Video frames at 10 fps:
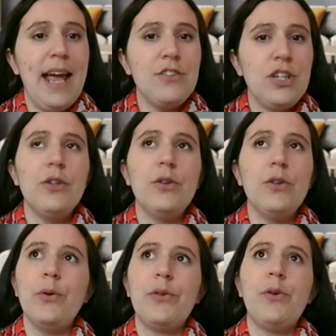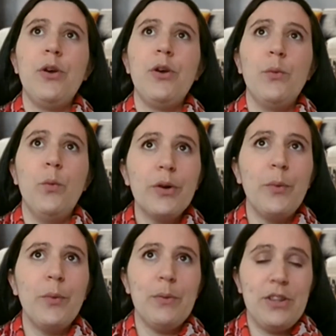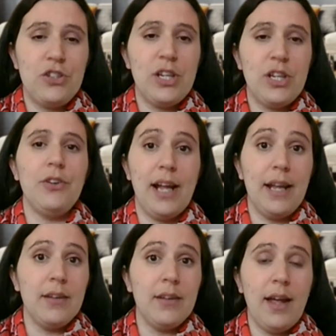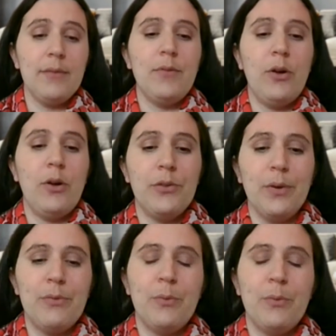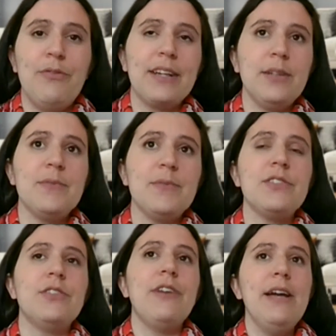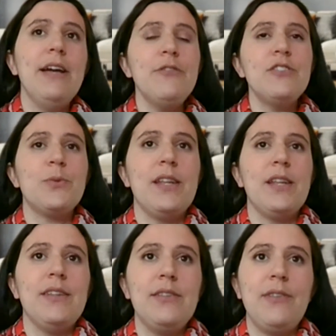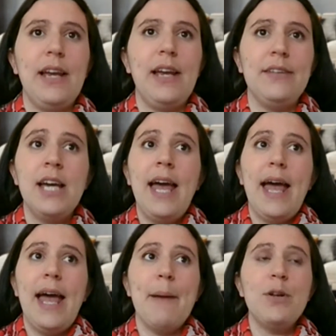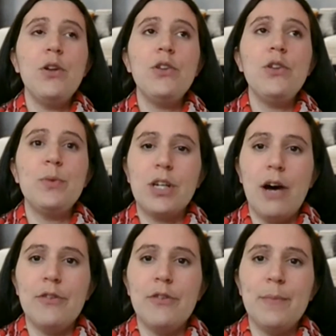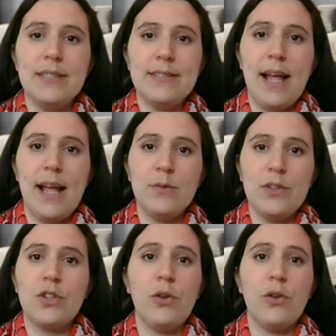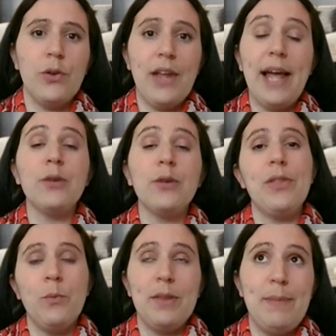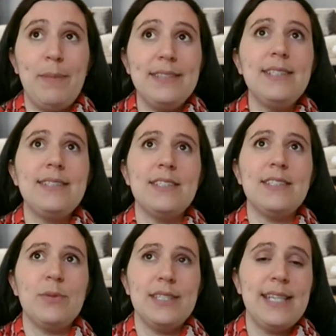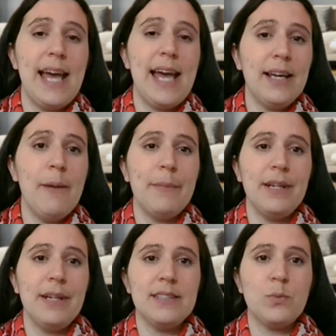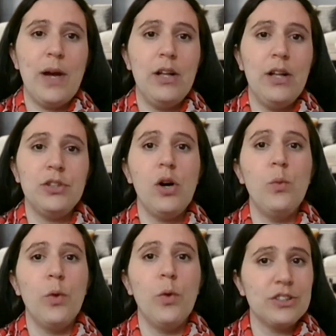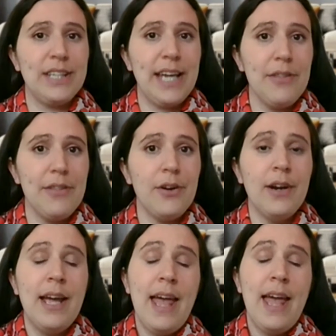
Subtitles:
NGOs who work with children and also with victims and survivors within this field, but also with governments and with schools and with businesses, with the tech companies as well, to all work together